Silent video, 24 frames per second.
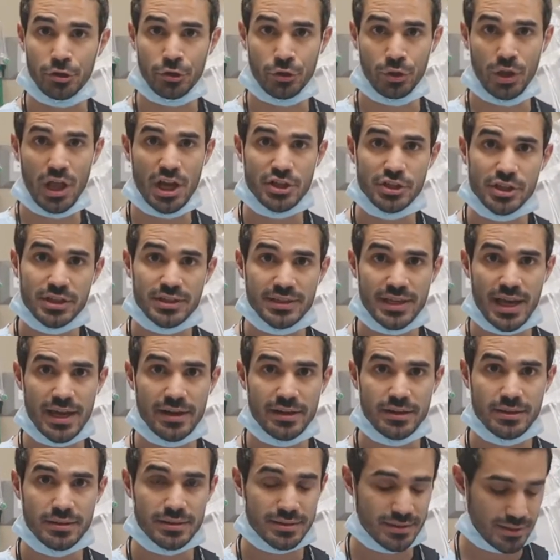or neurologic
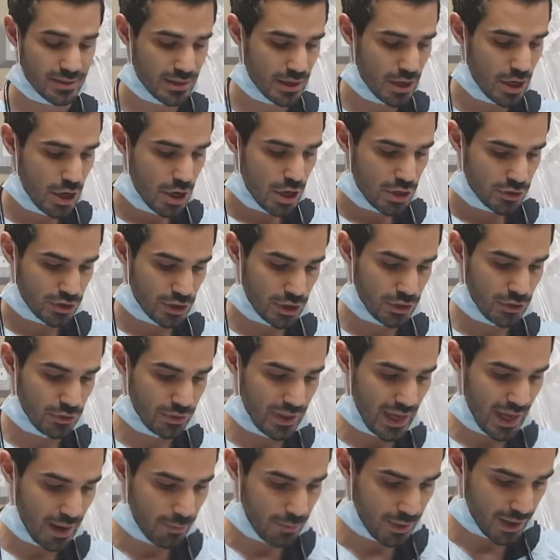status. So you do
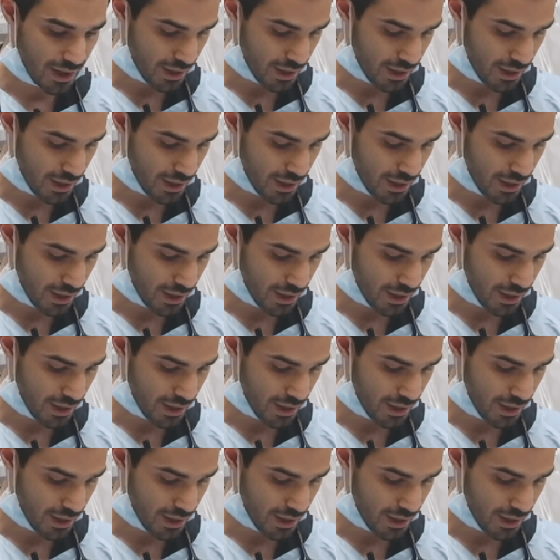that